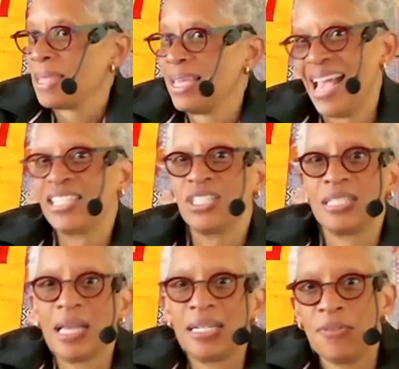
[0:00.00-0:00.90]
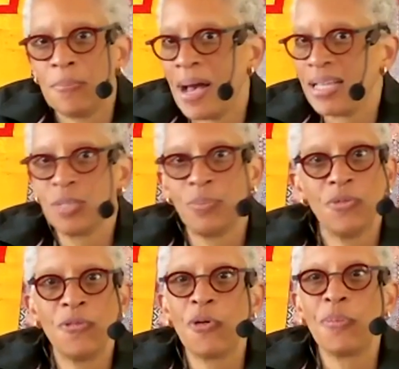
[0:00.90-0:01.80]
Actually, it's not even possible
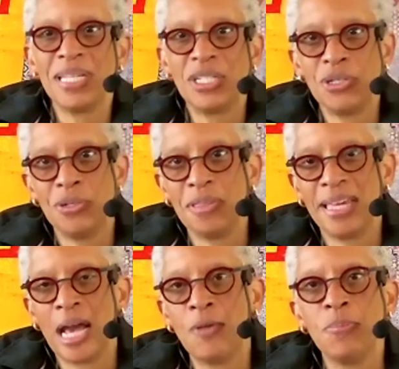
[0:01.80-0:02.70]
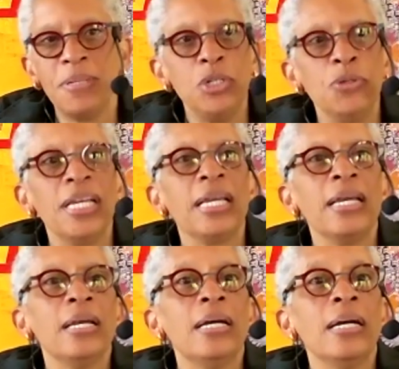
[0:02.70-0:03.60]
for me to do that. I would be doing
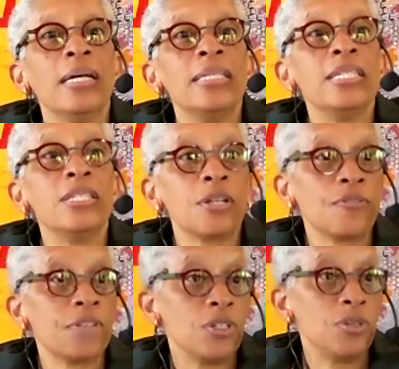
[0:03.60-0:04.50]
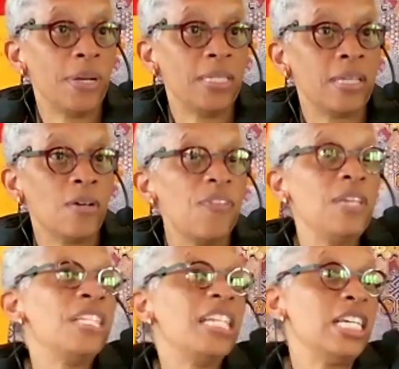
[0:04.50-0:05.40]
a disservice to myself,
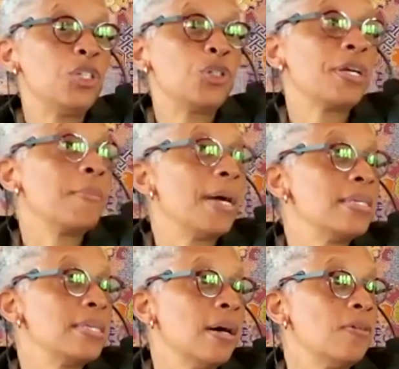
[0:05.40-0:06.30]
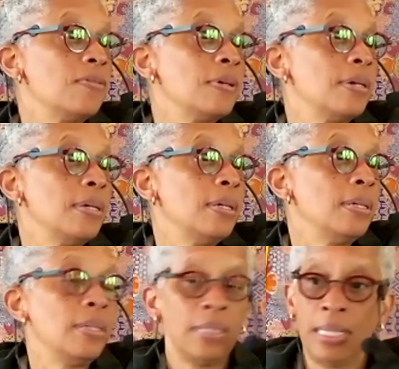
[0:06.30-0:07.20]
even injuring myself
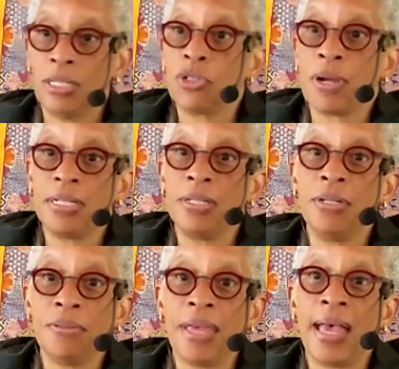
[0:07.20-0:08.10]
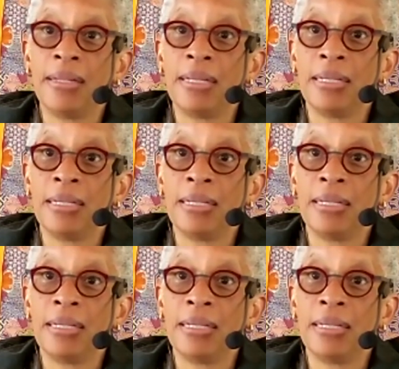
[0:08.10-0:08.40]
in trying to do that.